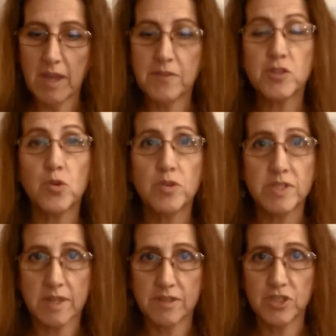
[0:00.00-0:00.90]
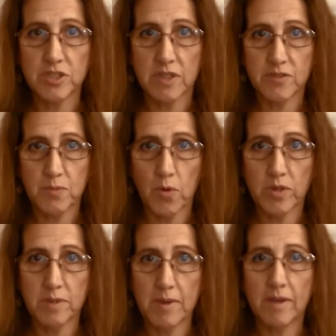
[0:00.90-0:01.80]
and the Taurus energies I've
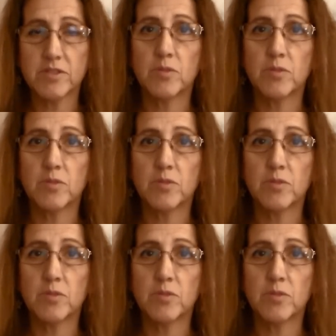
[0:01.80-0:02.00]
spoken about.